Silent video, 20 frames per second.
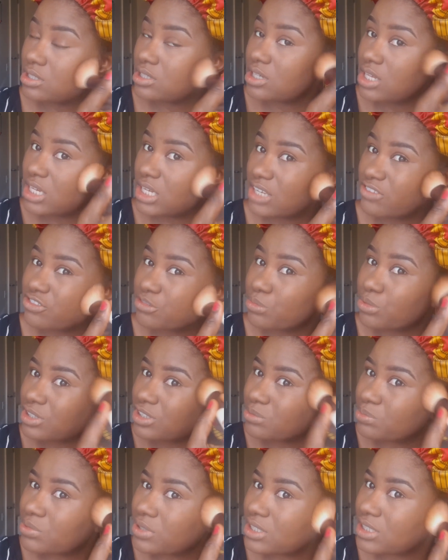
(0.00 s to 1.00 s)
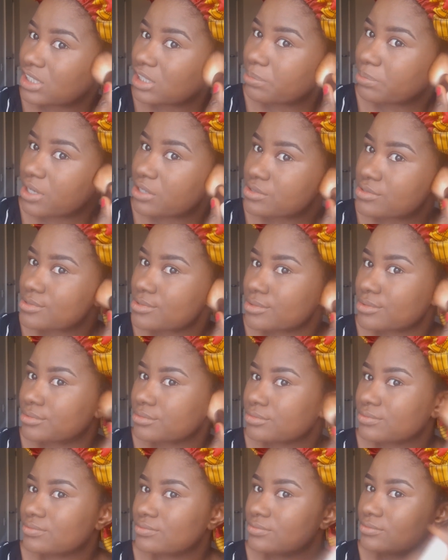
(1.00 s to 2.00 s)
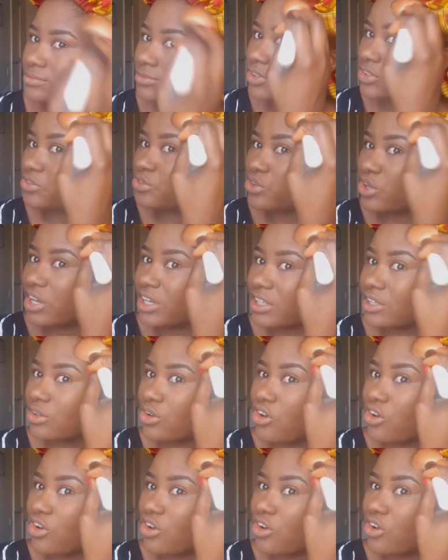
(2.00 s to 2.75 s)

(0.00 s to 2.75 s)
Let everybody play their part. So if you're in